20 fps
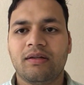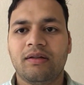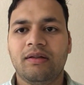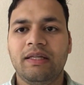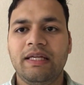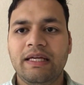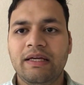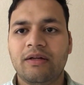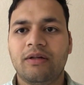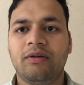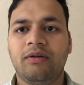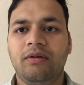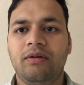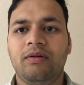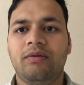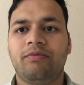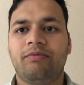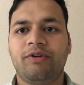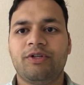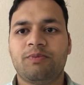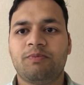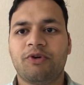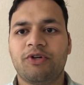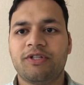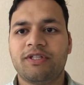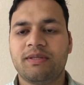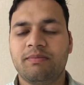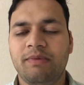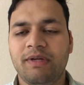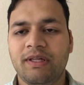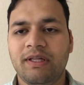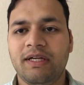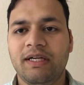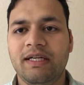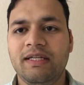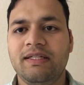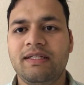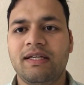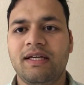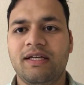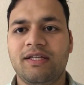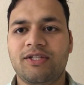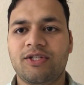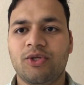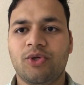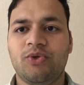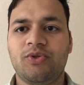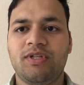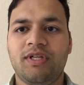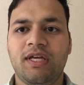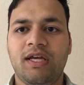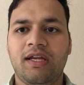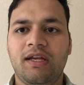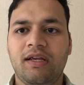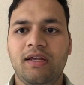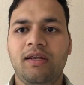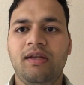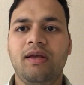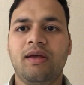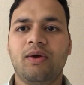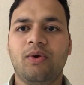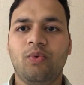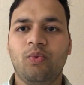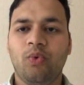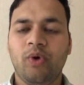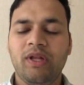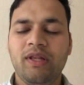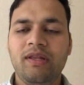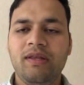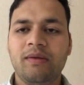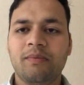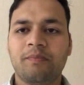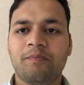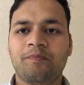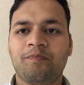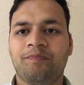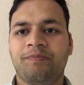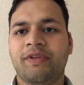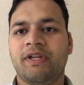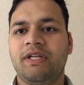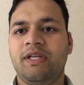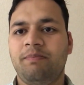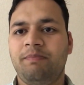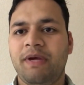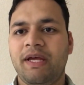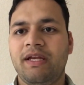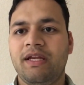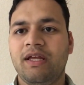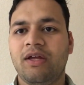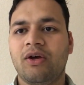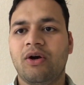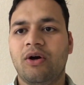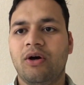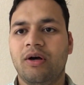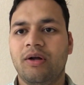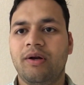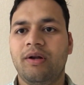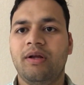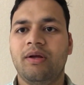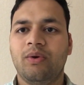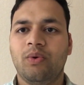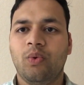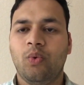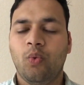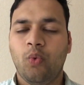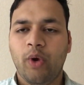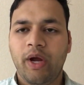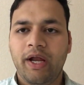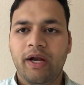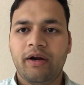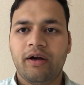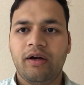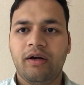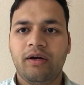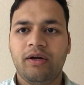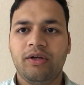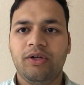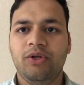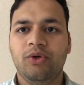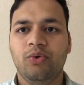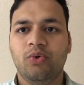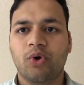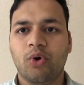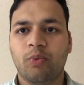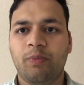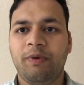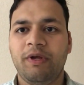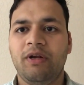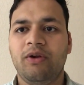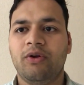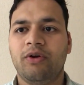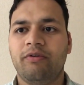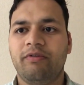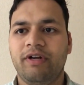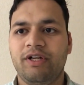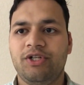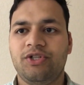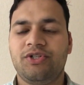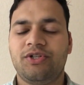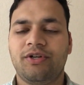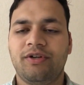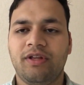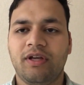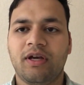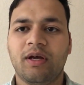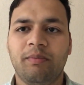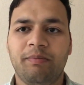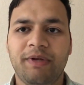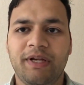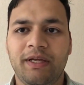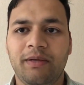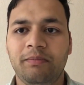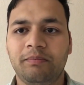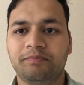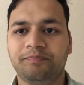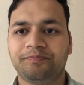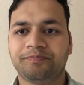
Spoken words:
legal responsibilities associated with, depending on where you open or register the company.